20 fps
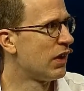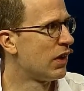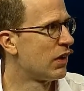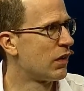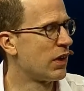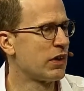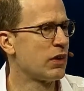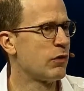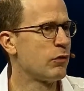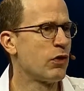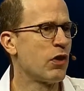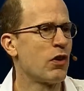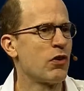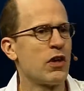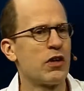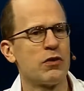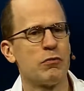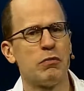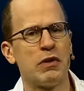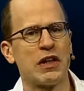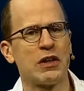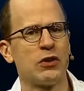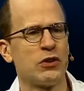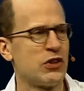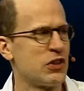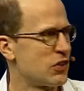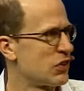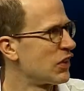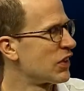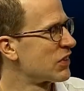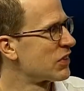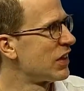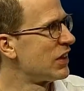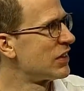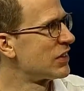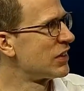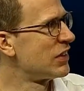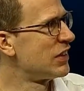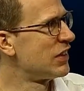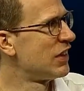Right? If you run a big logistics
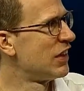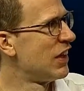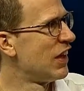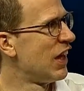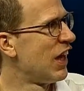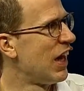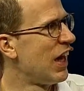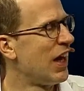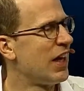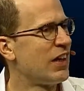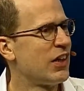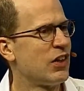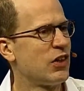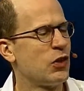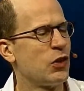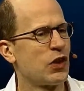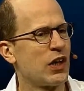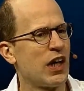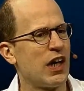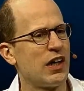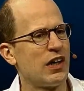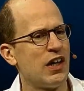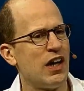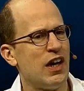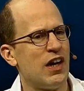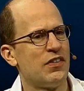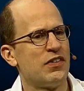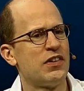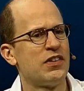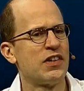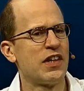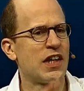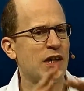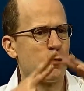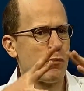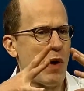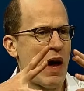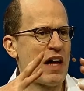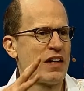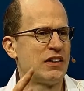center, and you can
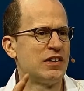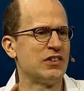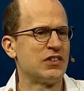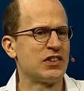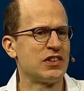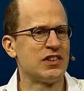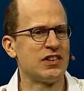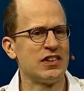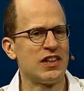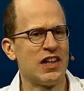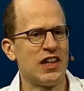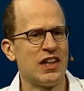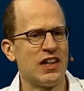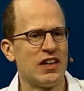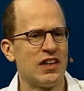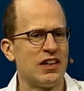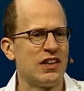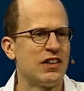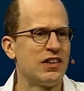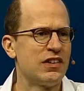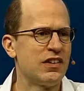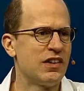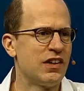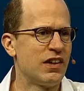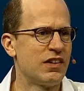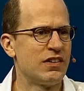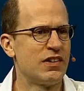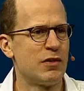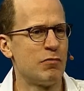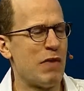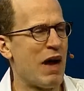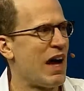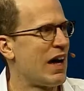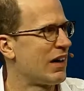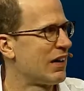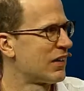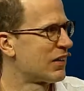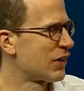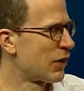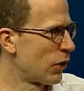detect patterns in the
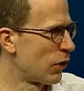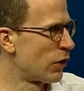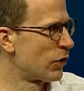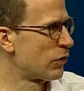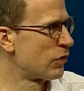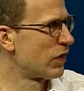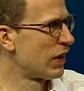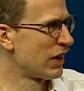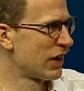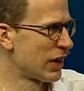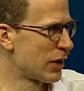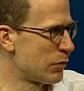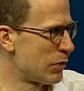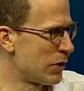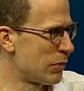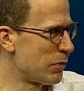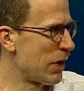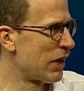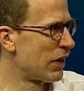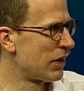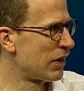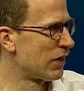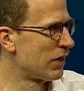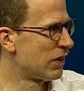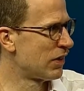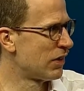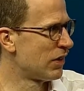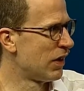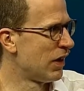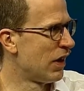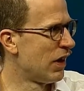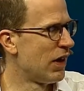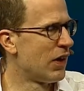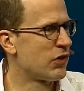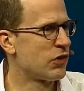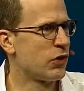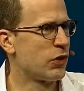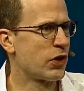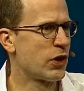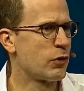demand curve a little bit better.
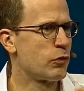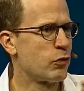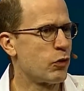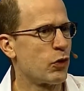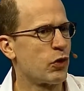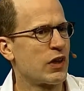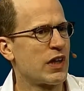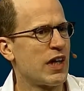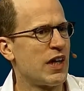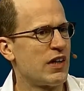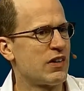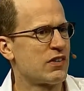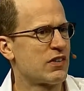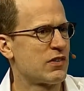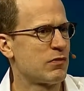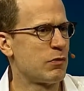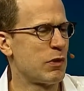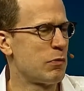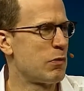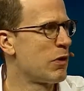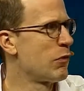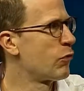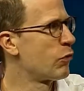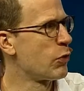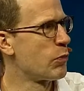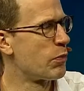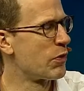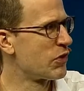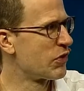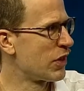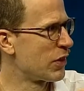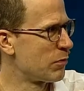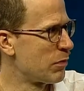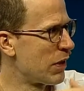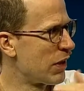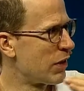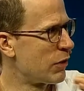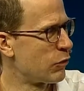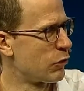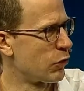So you could forecast maybe a few percent
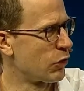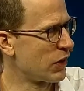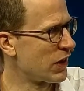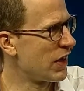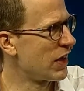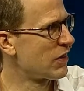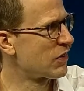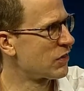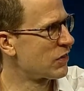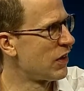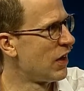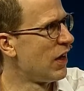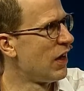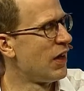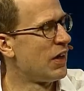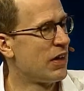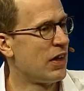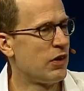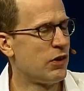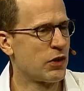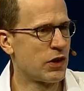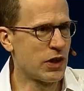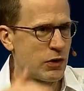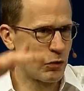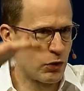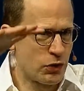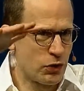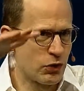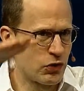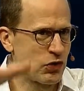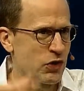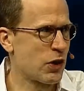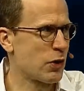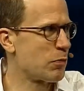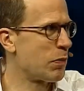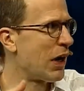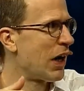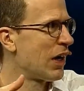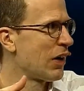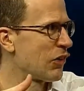better forecast. Yeah, you could reduce
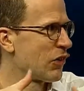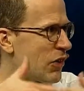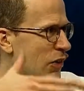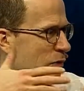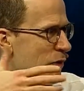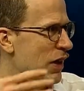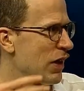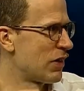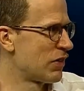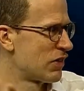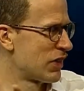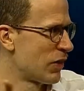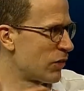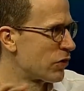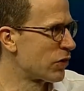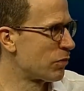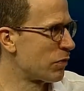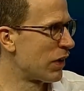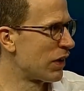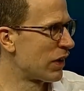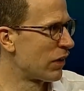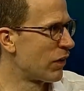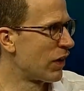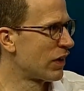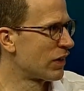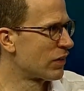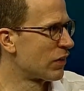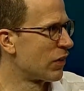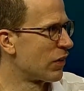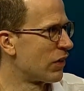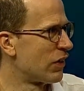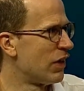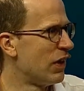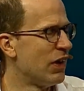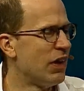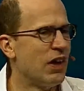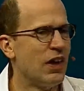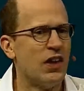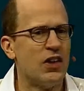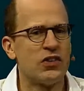stockpiles and, and save some money, right? Or
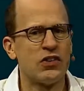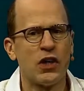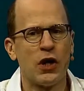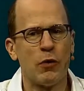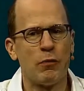so